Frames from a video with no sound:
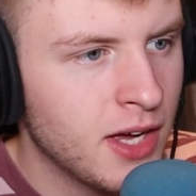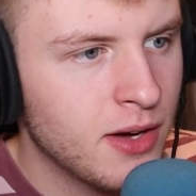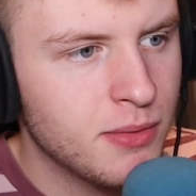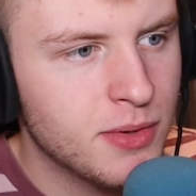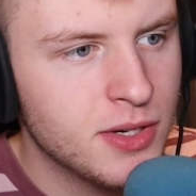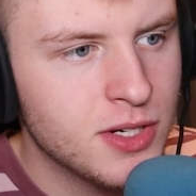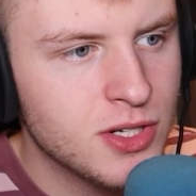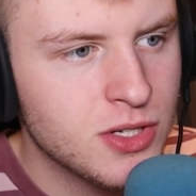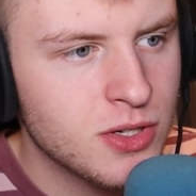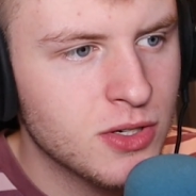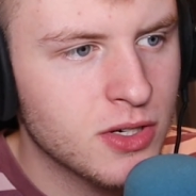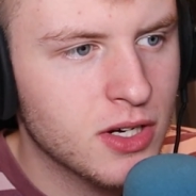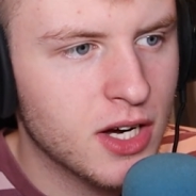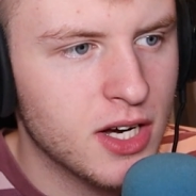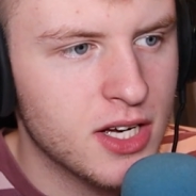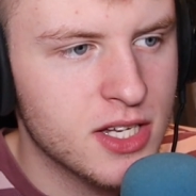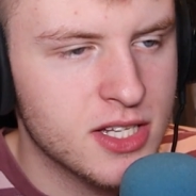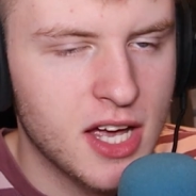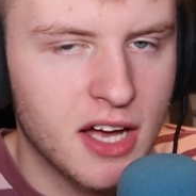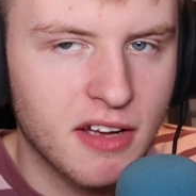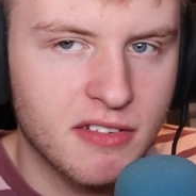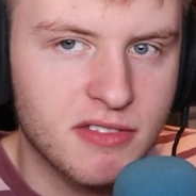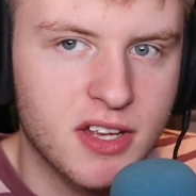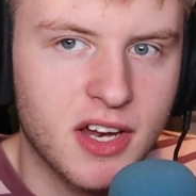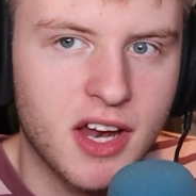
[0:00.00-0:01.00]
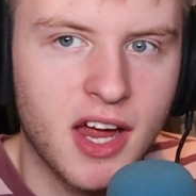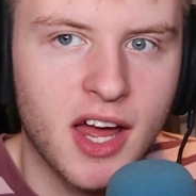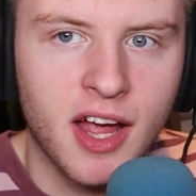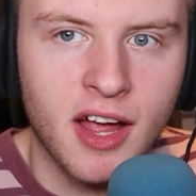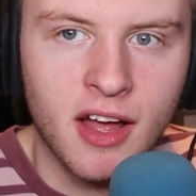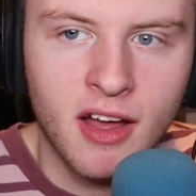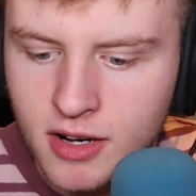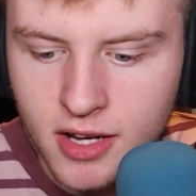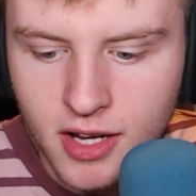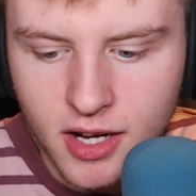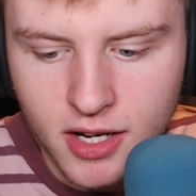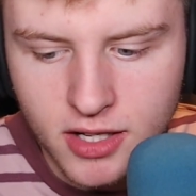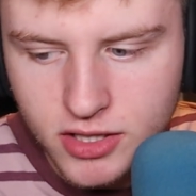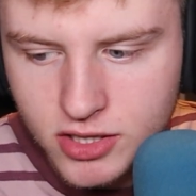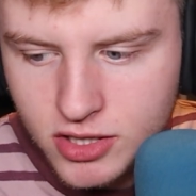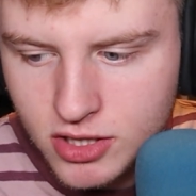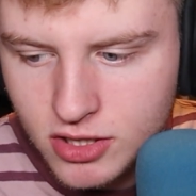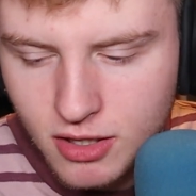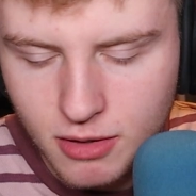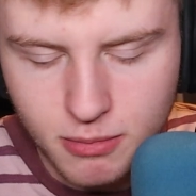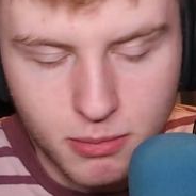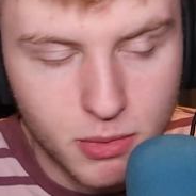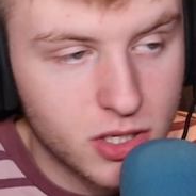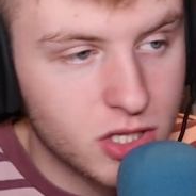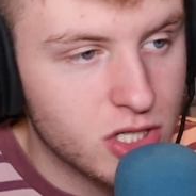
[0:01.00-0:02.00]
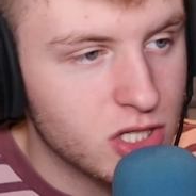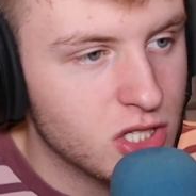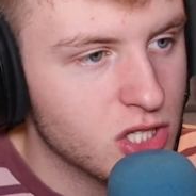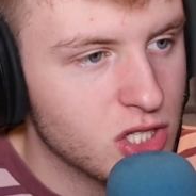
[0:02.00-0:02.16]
Yeah, what did you guys have today? Oh yeah, just not much.